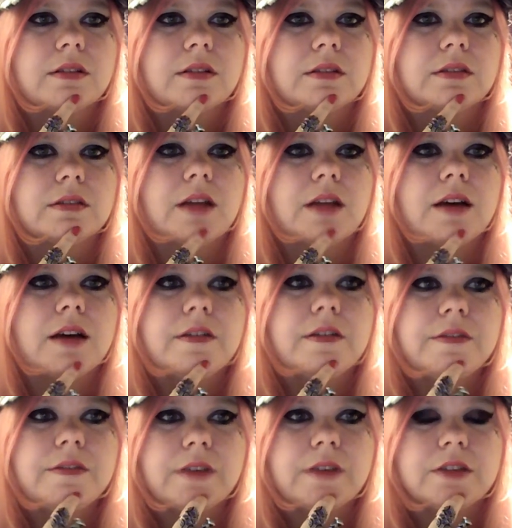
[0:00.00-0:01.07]

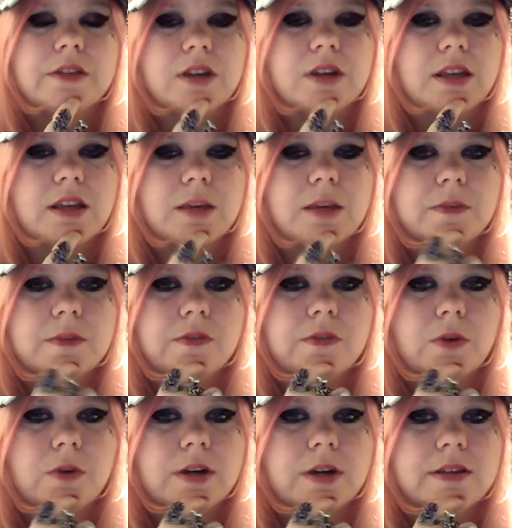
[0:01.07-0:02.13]
love Jenny Kim's
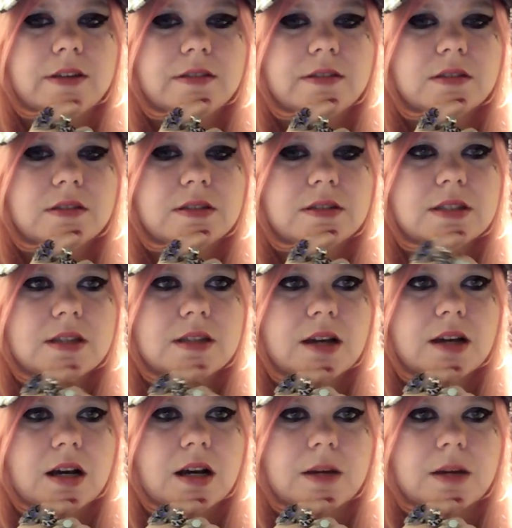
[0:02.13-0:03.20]
voice.
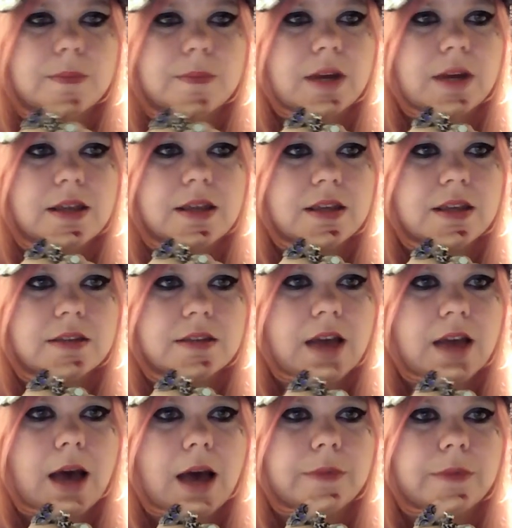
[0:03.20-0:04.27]
I think it's
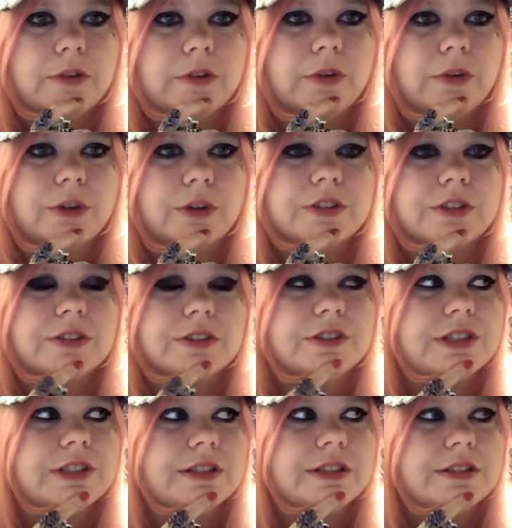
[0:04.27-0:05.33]
absolutely gorgeous, and
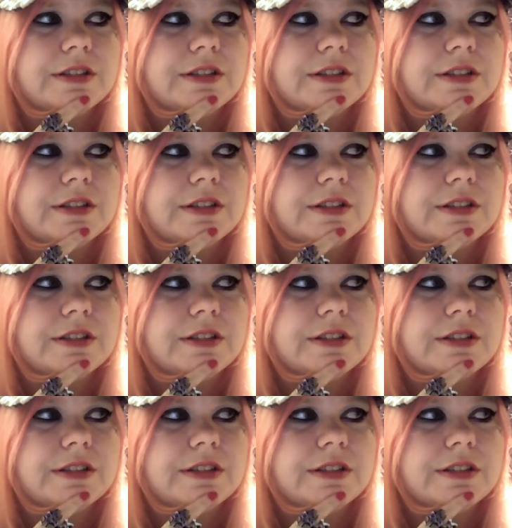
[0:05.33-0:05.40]
she's